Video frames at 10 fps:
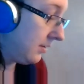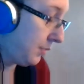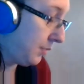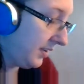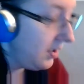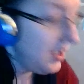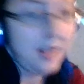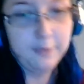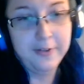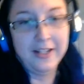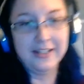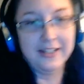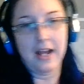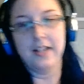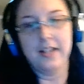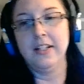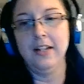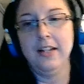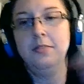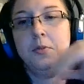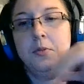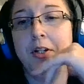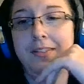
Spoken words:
but I don't feel like dying again. We're good.